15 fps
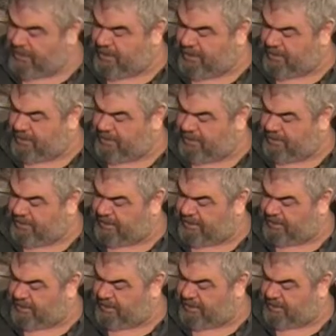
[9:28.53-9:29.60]
And there's a little
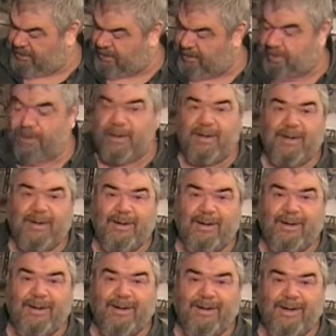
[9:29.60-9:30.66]
switch here,
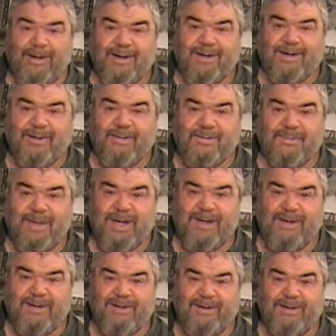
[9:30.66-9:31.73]
and it goes back
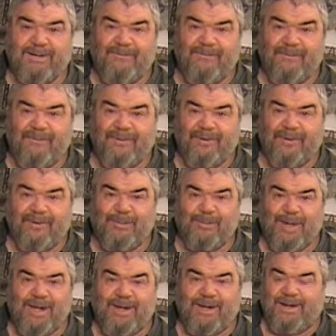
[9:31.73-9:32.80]
and forth,
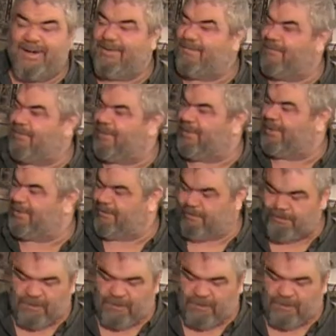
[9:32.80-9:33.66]
back and forth.